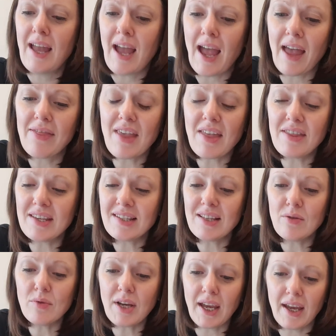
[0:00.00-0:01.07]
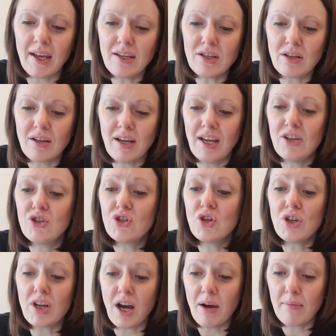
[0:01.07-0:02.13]
And then this little kid, he
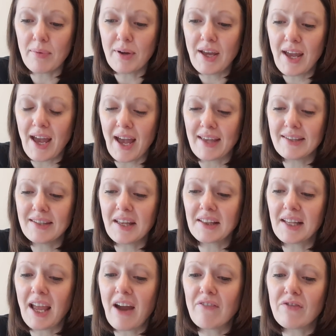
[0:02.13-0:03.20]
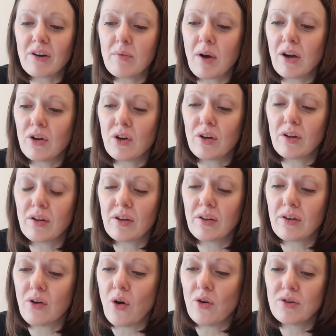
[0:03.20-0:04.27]
stood up and suddenly everyone
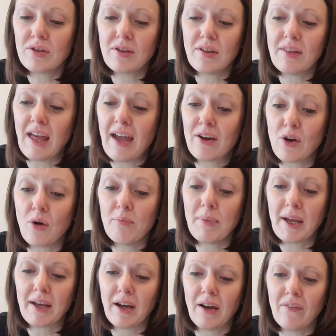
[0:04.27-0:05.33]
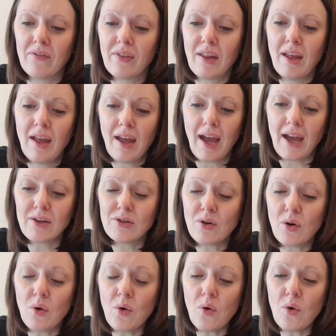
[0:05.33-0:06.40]
got there got bigger. And
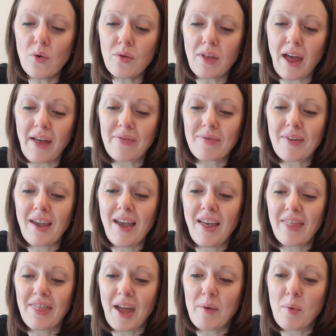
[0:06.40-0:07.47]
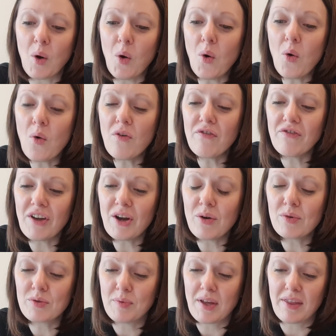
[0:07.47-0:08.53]
all they were all
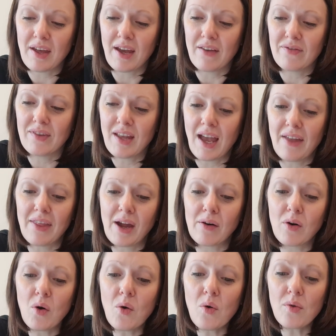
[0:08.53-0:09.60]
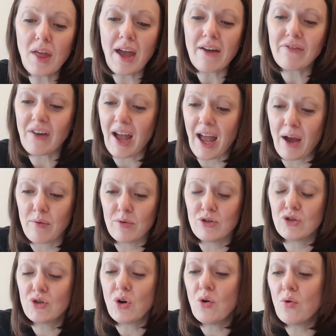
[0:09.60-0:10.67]
filled with it. And they were all there for hours,
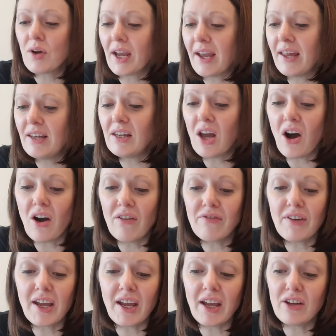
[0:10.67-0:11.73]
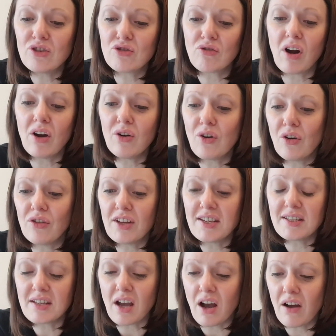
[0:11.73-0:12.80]
talking, laughing, drunk on
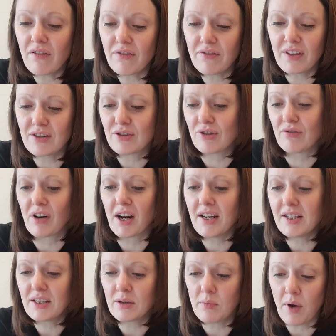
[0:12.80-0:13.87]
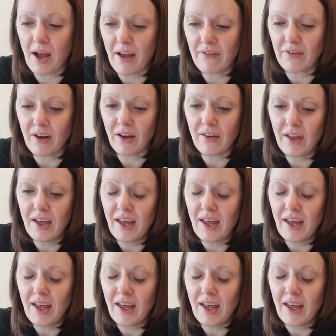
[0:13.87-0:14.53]
this stuff, this grace or whatever.